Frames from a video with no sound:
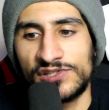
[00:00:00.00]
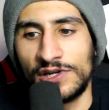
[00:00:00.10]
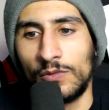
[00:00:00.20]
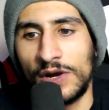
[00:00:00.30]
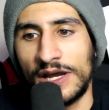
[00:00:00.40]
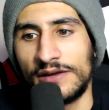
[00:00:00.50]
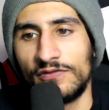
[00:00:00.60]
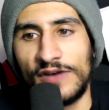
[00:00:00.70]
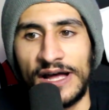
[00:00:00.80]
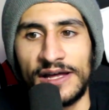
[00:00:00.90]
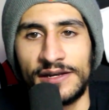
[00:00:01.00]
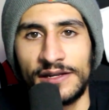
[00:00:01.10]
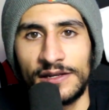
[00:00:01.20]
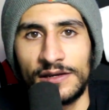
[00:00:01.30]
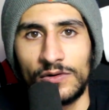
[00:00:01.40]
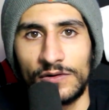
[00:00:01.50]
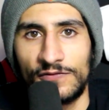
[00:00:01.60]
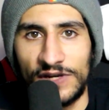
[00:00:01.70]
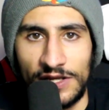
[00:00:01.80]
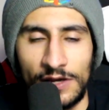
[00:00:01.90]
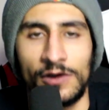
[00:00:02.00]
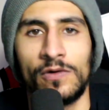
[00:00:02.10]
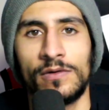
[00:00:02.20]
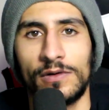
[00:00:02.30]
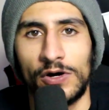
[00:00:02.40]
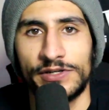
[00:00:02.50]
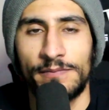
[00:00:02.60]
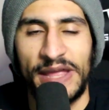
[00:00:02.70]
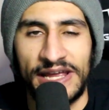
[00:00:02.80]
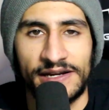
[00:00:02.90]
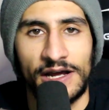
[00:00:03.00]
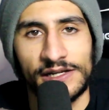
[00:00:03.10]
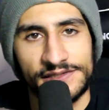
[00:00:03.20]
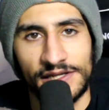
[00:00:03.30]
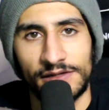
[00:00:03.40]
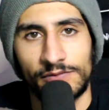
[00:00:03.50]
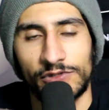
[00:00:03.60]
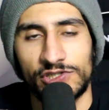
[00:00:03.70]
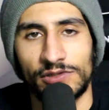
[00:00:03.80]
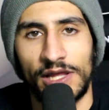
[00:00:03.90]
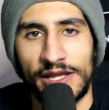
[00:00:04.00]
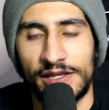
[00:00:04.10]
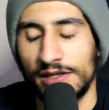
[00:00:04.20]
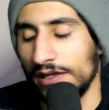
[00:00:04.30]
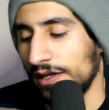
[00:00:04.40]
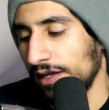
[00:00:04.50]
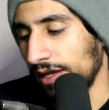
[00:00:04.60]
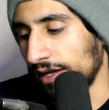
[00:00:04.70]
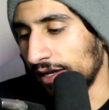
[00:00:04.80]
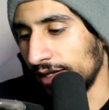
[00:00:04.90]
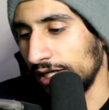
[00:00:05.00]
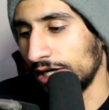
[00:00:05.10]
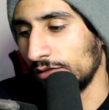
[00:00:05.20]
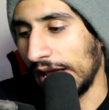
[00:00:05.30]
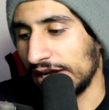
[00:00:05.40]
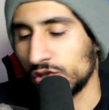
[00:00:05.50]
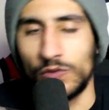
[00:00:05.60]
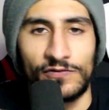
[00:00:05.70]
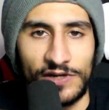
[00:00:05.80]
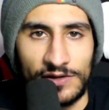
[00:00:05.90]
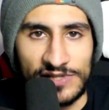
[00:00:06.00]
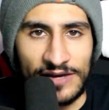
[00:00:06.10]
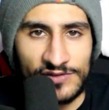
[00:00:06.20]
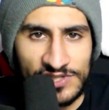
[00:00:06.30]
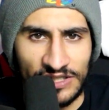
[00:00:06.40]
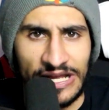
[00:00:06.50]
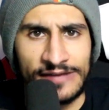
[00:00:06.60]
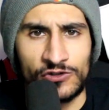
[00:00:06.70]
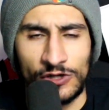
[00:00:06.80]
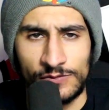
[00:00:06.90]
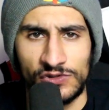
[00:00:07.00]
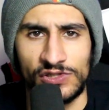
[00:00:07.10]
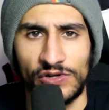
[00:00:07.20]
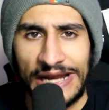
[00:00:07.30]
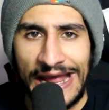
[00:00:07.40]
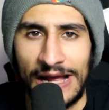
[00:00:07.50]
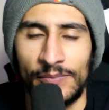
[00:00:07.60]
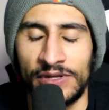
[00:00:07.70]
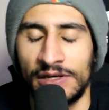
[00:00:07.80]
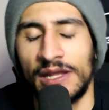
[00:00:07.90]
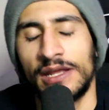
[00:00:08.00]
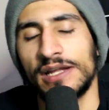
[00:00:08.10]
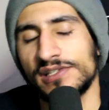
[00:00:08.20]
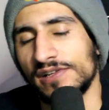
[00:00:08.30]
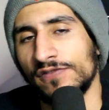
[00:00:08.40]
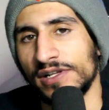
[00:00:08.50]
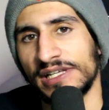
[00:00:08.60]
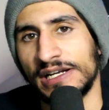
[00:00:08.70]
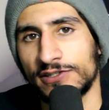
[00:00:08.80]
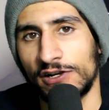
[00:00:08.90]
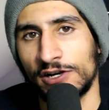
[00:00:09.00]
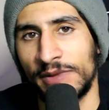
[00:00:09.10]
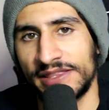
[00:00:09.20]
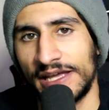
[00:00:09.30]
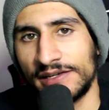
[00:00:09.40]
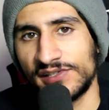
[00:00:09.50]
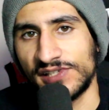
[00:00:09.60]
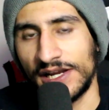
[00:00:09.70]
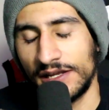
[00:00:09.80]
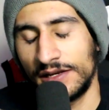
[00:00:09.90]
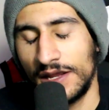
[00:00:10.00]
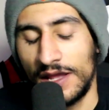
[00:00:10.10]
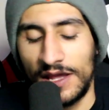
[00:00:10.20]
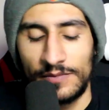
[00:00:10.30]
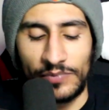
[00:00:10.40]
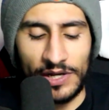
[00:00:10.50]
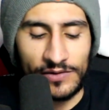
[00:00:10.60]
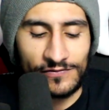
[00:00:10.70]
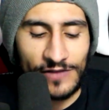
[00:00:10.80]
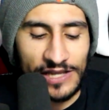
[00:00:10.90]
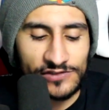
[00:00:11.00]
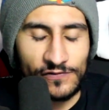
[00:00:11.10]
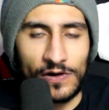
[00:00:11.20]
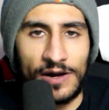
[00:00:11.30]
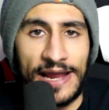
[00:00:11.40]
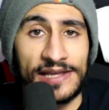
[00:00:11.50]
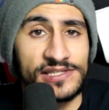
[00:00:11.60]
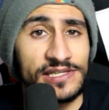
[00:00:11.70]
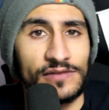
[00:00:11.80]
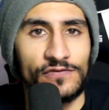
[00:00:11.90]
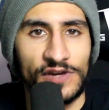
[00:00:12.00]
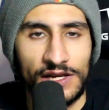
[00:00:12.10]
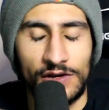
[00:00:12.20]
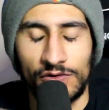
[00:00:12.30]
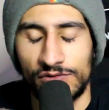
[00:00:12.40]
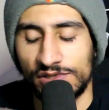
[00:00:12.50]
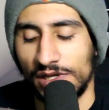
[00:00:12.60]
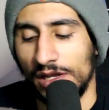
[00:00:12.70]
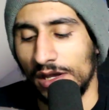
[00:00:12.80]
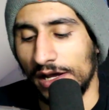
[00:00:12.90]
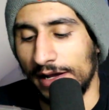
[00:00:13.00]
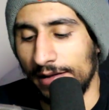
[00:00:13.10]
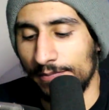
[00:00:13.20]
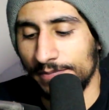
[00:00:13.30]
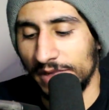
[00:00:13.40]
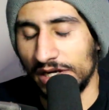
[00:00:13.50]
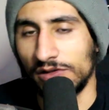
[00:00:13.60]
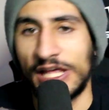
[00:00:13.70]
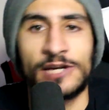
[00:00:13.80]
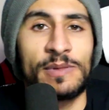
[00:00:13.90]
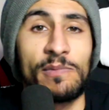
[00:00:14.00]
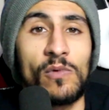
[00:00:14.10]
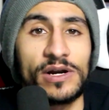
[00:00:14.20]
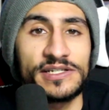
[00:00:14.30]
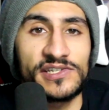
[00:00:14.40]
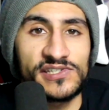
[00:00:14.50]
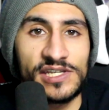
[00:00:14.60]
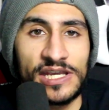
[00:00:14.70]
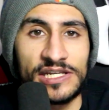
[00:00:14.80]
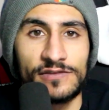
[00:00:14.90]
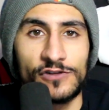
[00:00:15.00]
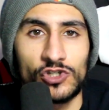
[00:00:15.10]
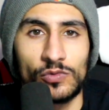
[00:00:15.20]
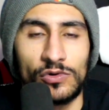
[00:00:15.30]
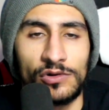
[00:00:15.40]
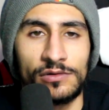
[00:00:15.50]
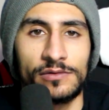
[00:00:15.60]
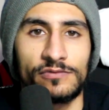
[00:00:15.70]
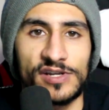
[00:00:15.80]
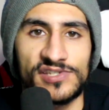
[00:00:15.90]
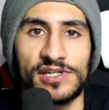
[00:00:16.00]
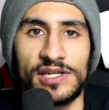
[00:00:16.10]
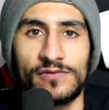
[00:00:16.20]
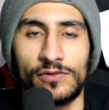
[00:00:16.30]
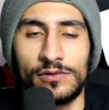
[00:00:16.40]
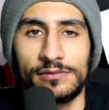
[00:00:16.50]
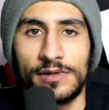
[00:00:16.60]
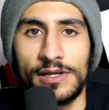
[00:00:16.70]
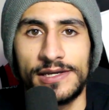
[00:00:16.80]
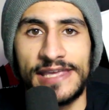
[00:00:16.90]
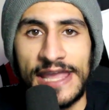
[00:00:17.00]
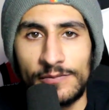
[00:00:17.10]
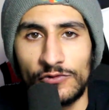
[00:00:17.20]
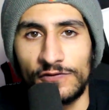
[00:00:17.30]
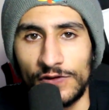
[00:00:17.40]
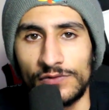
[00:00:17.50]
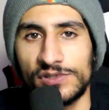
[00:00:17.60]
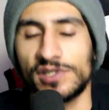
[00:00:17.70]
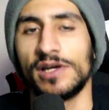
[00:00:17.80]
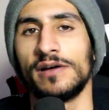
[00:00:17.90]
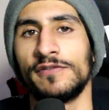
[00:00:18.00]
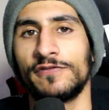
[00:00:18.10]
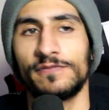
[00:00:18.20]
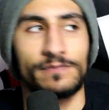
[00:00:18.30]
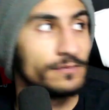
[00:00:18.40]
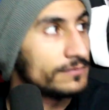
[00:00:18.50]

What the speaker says: was, what kind of VOD or video on demand content would you like? Actual videos. Obviously, live streams are still going to happen and stuff like that. I'll talk about that in a second. But as far as the videos, a lot of people wanted to see individual Resident Evil game reviews of,